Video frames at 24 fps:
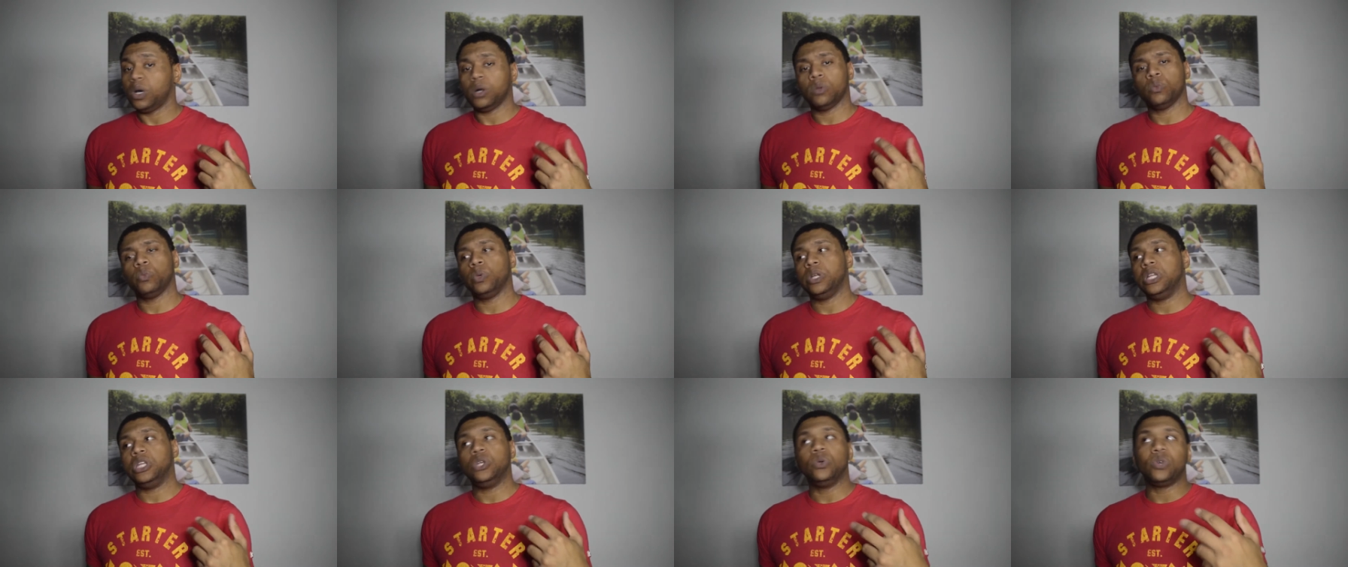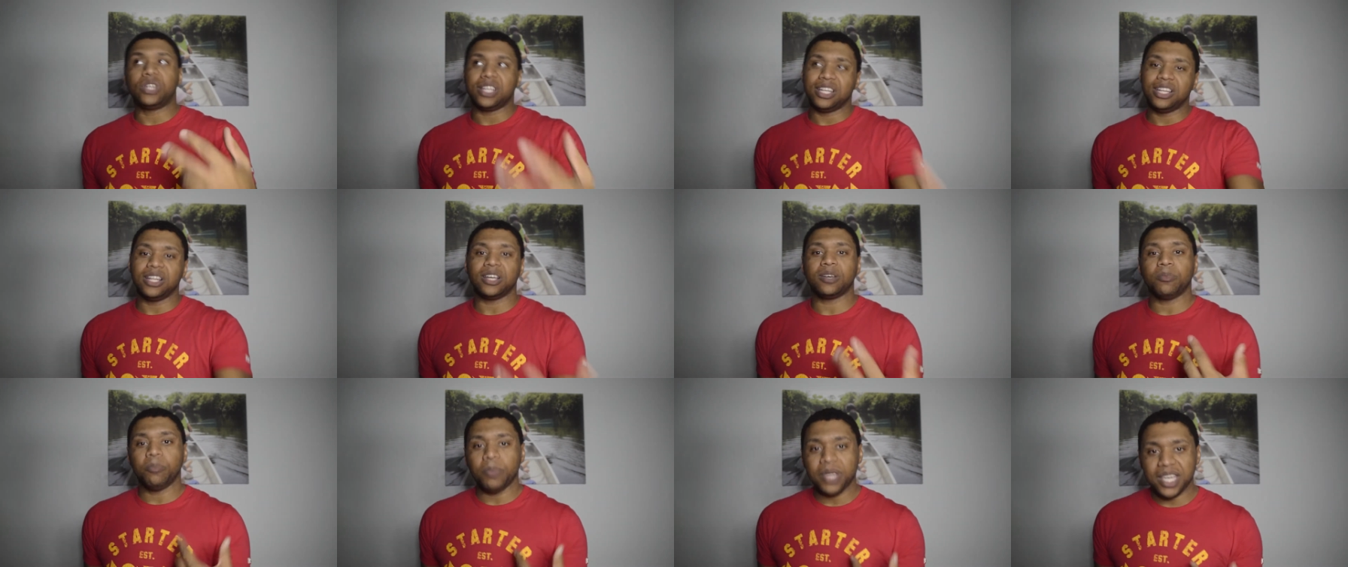when you can
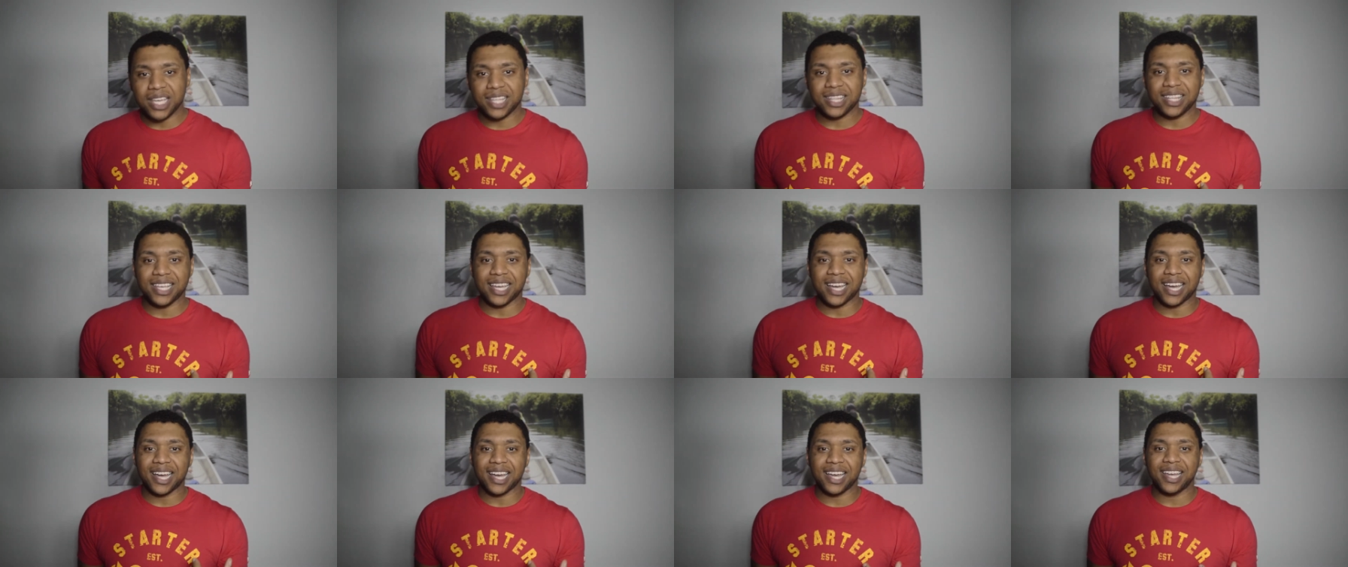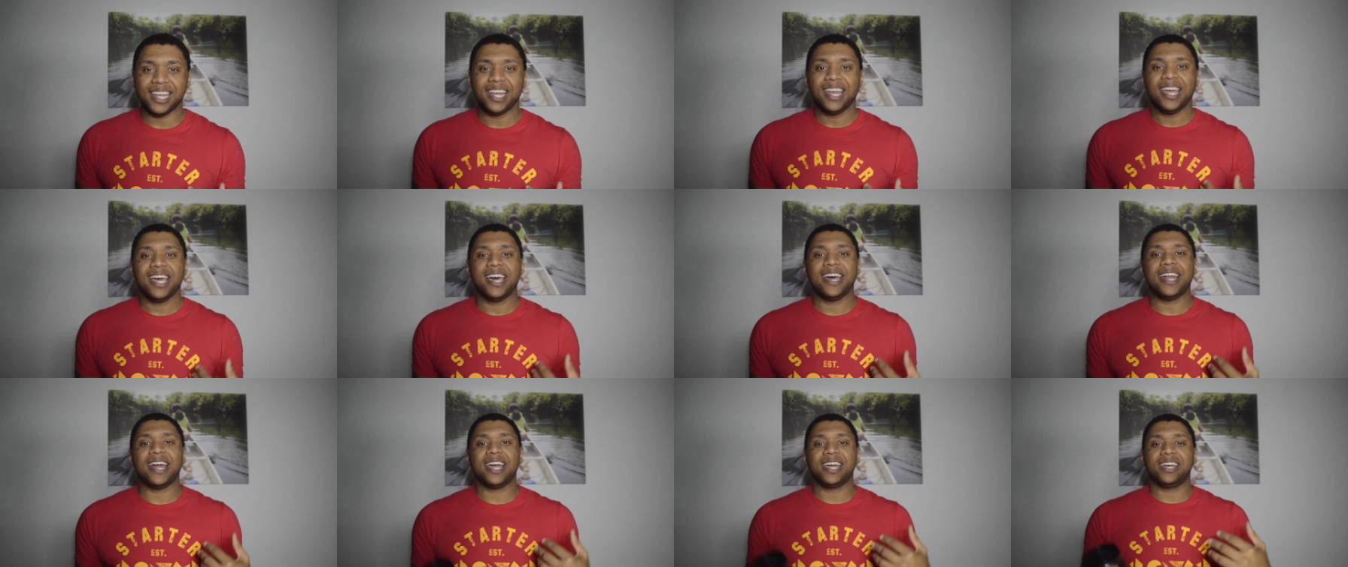look me in the eye
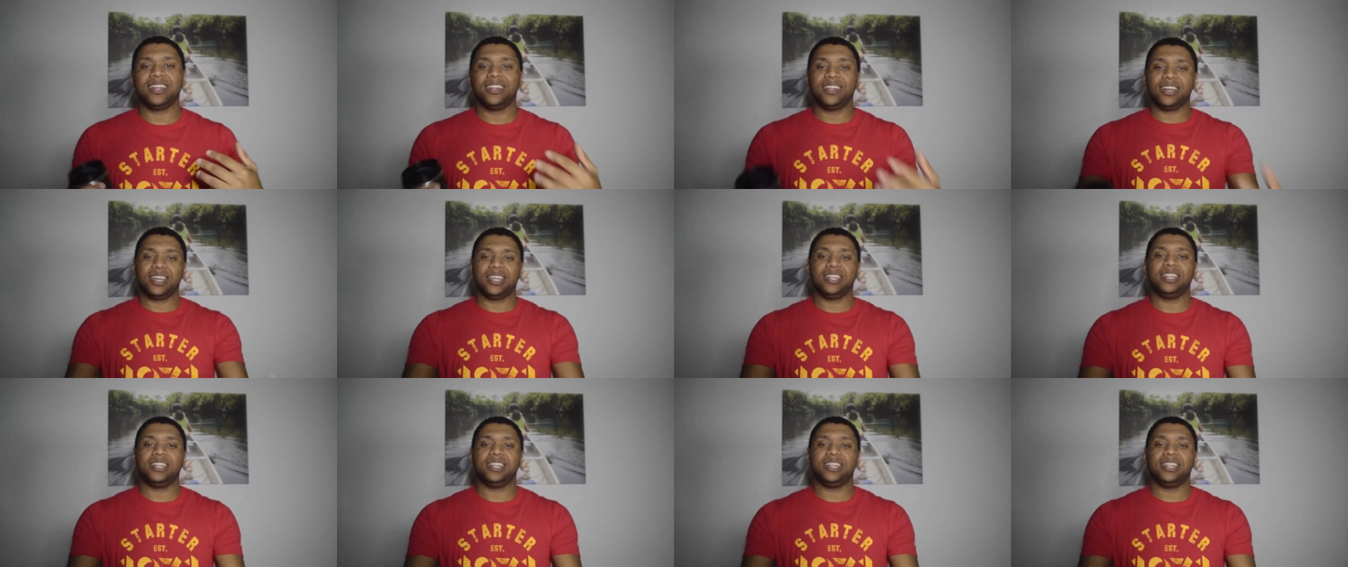and I can look